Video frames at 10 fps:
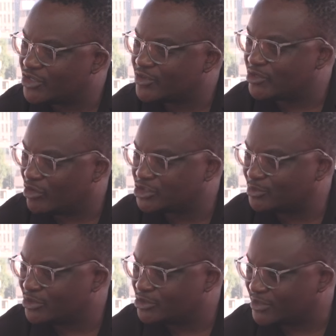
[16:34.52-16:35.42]
you can
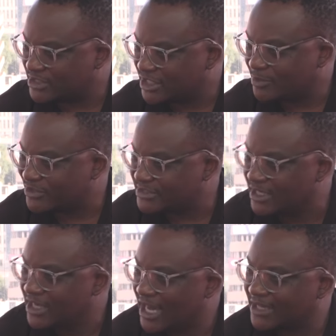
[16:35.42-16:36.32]
contribute to the team. Because
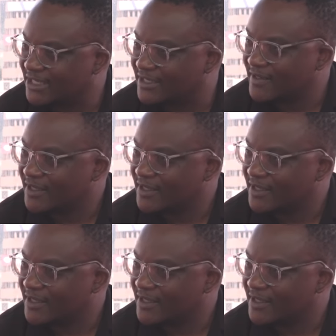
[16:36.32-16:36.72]
I think